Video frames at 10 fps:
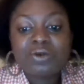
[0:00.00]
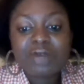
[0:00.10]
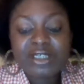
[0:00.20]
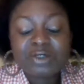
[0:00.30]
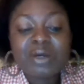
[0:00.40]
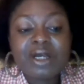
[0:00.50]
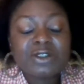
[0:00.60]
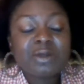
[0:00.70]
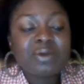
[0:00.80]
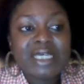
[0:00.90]
quote as
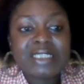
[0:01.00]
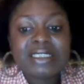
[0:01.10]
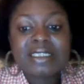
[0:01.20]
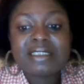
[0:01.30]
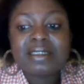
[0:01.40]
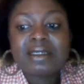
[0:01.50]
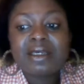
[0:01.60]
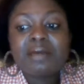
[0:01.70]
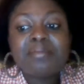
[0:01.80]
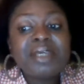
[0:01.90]
well somewhere that says,
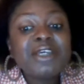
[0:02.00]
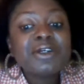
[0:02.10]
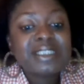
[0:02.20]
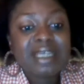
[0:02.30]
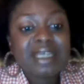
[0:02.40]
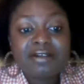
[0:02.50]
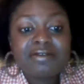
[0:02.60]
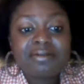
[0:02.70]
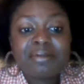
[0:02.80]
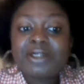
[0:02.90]
"Be
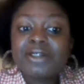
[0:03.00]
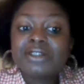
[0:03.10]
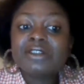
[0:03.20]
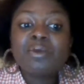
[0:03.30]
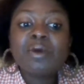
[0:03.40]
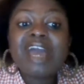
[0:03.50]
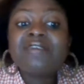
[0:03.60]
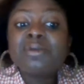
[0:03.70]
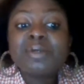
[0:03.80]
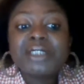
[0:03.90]
yourself, because
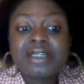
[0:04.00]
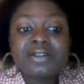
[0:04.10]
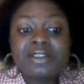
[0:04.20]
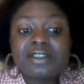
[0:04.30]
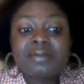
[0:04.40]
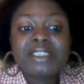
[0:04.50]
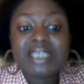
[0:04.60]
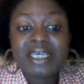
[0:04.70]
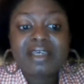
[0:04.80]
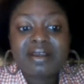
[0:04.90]
everybody else has
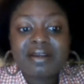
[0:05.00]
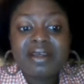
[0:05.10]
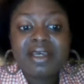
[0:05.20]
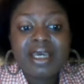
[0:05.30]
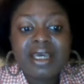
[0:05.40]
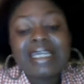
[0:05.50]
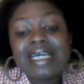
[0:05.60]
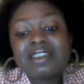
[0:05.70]
been taken," and